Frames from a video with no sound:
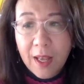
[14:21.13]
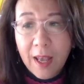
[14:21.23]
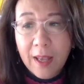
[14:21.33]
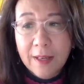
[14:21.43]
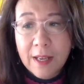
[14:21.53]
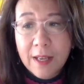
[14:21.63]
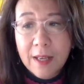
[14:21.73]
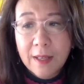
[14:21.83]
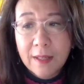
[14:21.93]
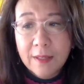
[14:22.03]
And
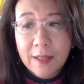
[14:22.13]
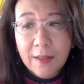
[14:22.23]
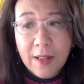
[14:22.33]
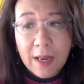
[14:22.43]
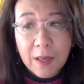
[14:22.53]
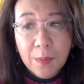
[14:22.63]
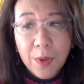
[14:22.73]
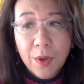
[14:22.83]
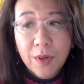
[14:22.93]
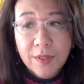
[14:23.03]
he said that
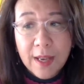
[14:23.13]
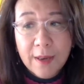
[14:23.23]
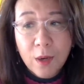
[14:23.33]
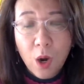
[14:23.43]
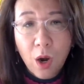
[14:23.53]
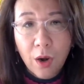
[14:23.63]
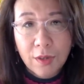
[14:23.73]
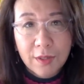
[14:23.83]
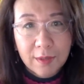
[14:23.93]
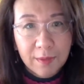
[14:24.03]
computers and
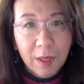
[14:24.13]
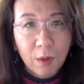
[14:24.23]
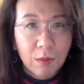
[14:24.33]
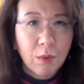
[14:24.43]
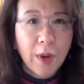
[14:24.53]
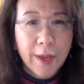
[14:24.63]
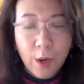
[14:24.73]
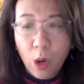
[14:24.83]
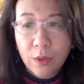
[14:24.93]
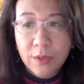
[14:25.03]
cards, you know, credit
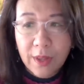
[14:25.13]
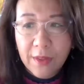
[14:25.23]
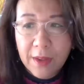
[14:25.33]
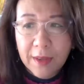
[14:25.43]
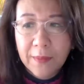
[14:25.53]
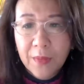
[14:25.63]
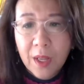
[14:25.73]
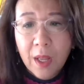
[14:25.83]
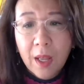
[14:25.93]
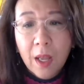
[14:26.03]
cards, I think,
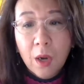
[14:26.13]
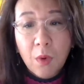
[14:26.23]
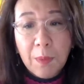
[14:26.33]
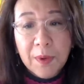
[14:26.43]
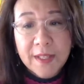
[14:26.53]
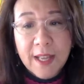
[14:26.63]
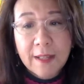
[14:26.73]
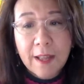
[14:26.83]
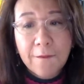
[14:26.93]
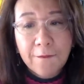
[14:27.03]

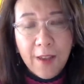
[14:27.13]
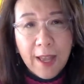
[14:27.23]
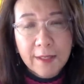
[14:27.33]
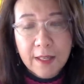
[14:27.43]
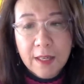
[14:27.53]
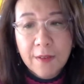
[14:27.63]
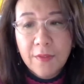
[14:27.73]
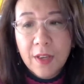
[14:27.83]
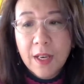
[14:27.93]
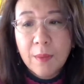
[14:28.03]
represent a fast and
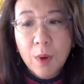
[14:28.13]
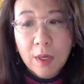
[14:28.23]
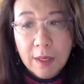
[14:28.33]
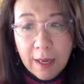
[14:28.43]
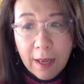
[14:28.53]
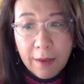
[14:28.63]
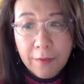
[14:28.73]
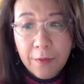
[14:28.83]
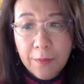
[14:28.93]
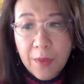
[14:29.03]
convenient modern
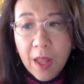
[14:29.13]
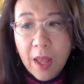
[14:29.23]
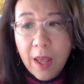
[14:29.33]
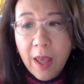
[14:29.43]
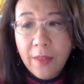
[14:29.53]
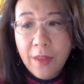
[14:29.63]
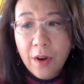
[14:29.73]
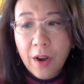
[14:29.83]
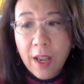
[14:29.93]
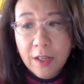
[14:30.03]
life, and
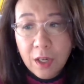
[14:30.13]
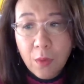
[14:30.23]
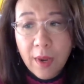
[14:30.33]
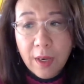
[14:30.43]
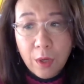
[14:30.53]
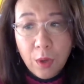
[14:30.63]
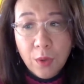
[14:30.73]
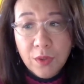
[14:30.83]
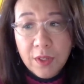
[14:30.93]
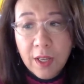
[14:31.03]
their integrated
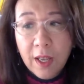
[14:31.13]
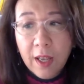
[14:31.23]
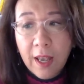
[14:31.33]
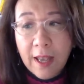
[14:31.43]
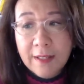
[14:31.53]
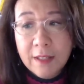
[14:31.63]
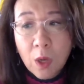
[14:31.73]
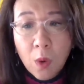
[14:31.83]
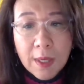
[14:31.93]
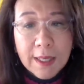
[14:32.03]
use has
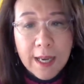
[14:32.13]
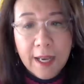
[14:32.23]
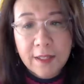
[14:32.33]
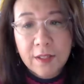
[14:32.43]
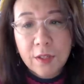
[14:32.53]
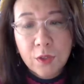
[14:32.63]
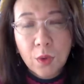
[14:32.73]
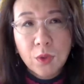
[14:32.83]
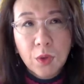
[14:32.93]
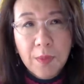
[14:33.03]
tokenized
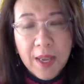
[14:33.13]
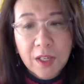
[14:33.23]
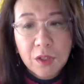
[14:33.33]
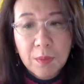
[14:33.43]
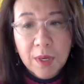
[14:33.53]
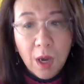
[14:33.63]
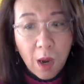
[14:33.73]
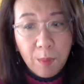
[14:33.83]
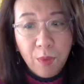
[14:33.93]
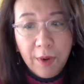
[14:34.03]
social management
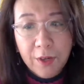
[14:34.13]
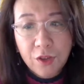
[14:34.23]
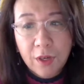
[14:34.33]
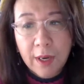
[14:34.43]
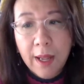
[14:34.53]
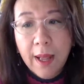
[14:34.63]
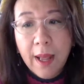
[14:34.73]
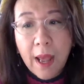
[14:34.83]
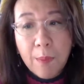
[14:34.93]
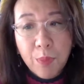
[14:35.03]
operation
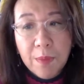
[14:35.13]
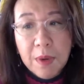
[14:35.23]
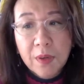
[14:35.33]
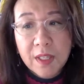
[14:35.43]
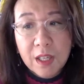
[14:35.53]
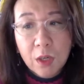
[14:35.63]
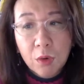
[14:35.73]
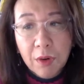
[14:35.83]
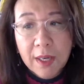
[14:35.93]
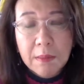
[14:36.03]
and promoted the
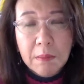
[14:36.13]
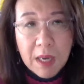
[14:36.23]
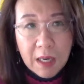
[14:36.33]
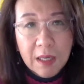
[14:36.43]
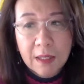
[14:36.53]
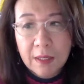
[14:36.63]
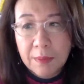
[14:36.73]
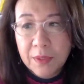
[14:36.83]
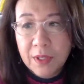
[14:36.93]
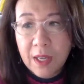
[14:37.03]
credit
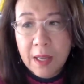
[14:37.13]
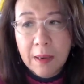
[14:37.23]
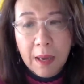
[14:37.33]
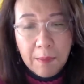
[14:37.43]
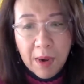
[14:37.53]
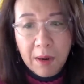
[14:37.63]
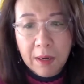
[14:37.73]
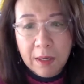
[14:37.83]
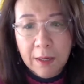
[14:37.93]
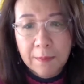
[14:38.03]
mechanisms in
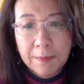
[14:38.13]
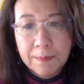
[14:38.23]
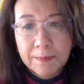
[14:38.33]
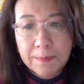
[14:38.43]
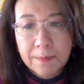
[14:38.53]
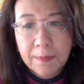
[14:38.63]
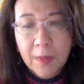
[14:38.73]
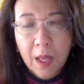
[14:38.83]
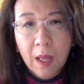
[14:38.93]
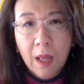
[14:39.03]
America.
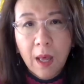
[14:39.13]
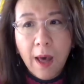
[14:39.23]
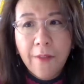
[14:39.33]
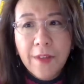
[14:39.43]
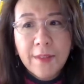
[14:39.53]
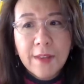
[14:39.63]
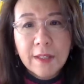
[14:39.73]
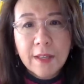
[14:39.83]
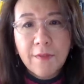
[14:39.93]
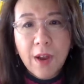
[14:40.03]
I think
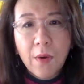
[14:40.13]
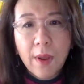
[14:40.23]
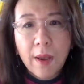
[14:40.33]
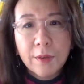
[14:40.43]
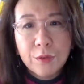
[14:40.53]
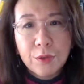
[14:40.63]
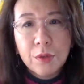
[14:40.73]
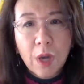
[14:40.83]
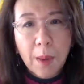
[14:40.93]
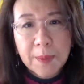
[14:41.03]
these are very
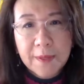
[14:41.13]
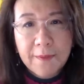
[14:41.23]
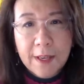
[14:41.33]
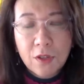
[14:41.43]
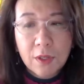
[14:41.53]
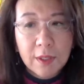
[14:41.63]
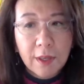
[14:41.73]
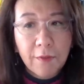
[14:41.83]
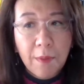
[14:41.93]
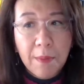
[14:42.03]
astute observations
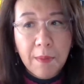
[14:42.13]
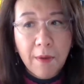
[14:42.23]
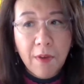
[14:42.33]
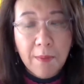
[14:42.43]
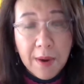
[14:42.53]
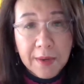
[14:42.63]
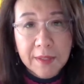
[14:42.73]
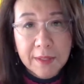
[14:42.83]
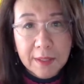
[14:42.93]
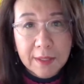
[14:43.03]
of, um, of
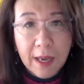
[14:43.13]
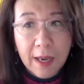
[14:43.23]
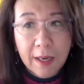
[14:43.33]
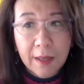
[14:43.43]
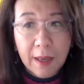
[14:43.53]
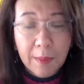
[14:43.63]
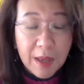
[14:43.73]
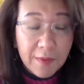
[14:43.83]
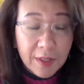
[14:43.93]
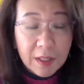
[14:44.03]
American society. I mean,
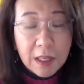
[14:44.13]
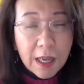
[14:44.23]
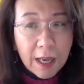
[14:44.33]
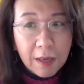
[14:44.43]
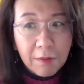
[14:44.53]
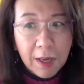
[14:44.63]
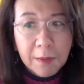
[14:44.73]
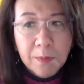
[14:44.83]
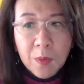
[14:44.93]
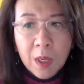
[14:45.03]
even today, right?